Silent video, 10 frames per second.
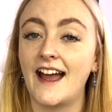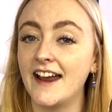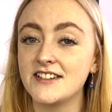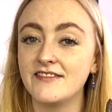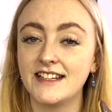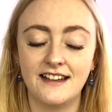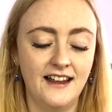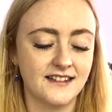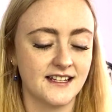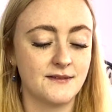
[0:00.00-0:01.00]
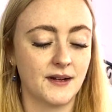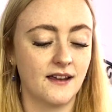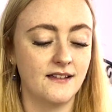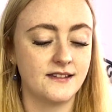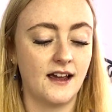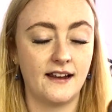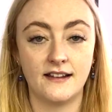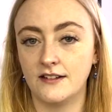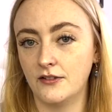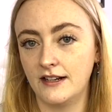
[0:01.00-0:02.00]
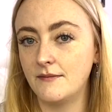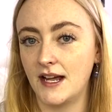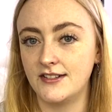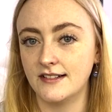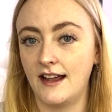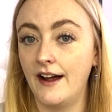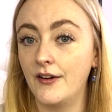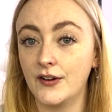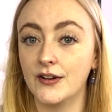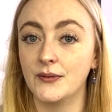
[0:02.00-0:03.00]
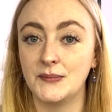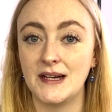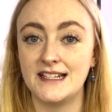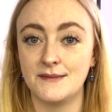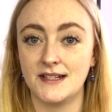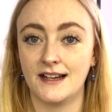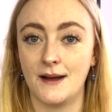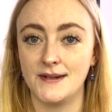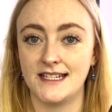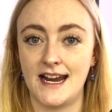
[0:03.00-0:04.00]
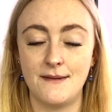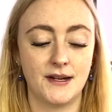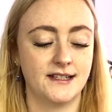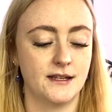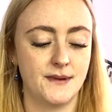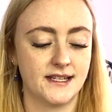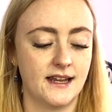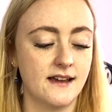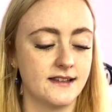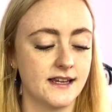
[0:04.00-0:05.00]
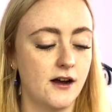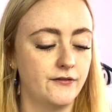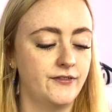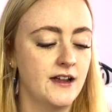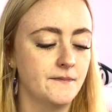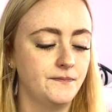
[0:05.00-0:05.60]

I actually really like this because I can already imagine how good it would be dipped in a cup of tea because the biscuit itself